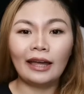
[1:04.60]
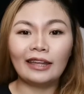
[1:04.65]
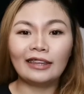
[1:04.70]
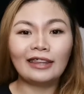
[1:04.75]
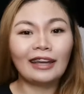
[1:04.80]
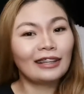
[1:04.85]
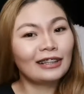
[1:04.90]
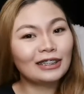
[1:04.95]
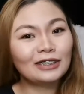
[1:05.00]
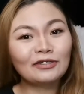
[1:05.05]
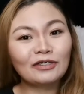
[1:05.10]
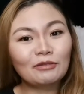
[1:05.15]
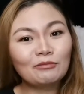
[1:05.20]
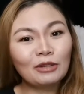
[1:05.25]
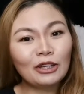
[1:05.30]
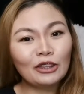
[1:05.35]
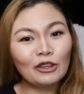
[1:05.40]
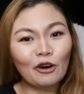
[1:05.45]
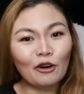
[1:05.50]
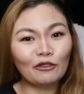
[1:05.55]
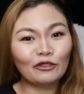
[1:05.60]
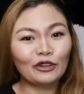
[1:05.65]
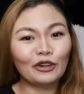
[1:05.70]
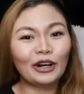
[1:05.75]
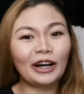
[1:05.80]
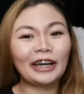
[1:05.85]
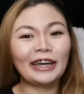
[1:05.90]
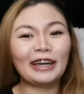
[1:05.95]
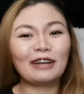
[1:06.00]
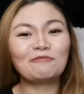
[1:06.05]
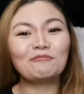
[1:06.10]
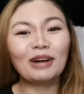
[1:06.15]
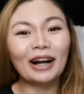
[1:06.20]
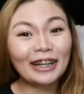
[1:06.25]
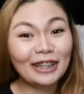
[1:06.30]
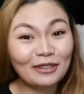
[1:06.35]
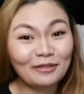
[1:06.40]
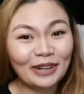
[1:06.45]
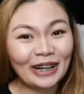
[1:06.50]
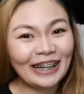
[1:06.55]
and that is from Lenovo. Ayan,
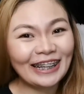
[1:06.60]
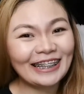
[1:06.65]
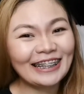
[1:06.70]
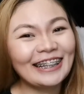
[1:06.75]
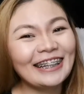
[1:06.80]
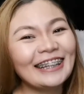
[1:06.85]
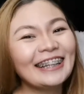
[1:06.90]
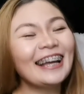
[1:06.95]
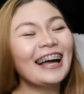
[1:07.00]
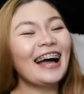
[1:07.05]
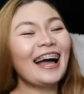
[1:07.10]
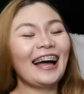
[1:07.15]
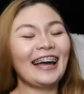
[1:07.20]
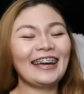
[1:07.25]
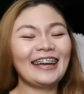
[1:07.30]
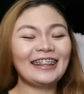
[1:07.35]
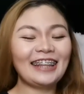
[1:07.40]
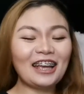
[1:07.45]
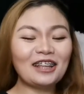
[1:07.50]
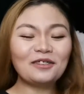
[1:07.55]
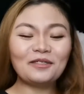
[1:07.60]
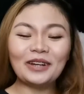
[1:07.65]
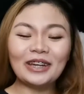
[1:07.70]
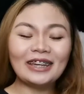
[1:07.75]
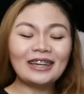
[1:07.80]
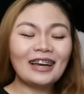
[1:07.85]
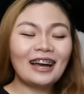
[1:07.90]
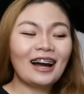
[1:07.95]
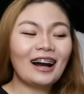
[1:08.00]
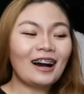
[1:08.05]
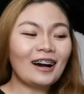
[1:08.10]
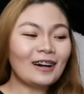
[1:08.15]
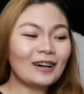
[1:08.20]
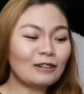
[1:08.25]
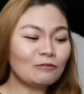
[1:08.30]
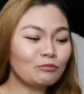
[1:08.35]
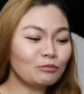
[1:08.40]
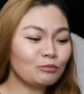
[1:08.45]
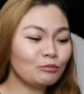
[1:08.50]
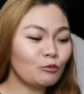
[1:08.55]
baka naman. Ayan, anyway,
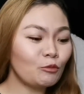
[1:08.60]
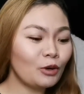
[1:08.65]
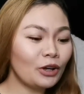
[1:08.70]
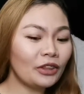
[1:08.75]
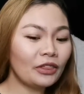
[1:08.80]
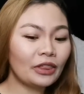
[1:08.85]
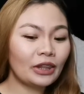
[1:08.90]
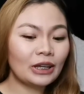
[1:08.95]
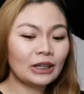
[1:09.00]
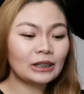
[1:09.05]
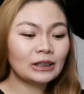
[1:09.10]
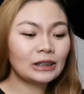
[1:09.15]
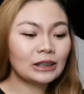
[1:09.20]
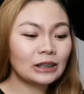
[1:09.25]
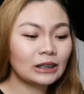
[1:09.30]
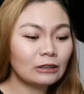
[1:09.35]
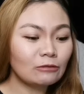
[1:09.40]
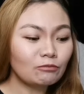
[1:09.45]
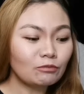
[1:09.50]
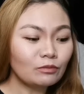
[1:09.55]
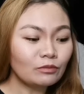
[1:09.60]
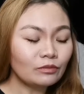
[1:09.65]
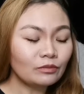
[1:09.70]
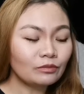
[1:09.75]
with this,